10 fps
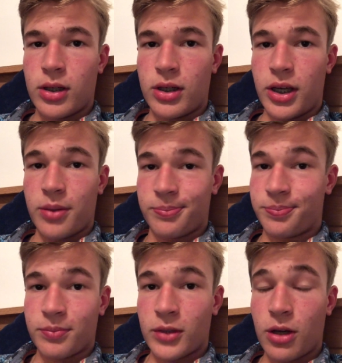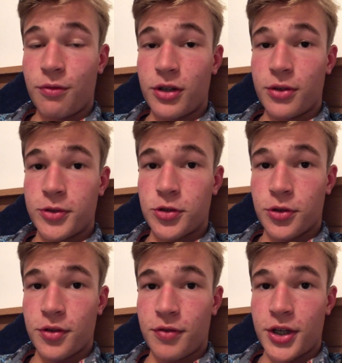yeah, hopefully you
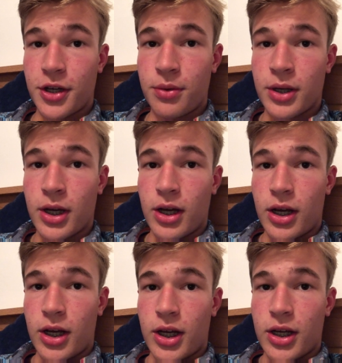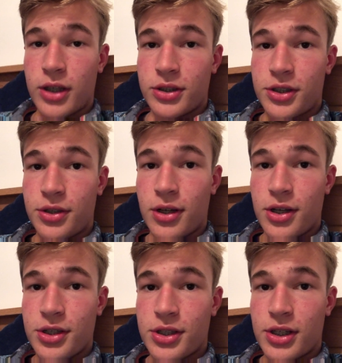enjoyed the video, and see you
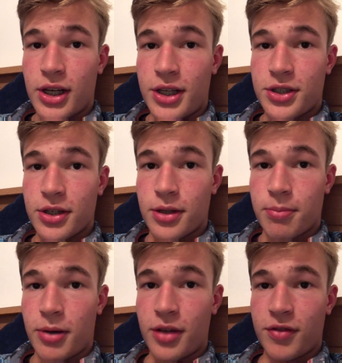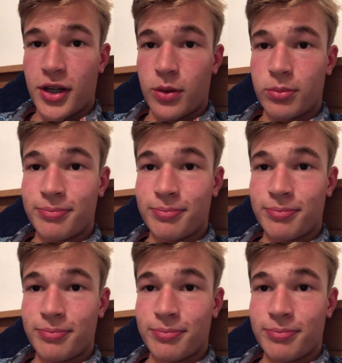guys later. Bye for now.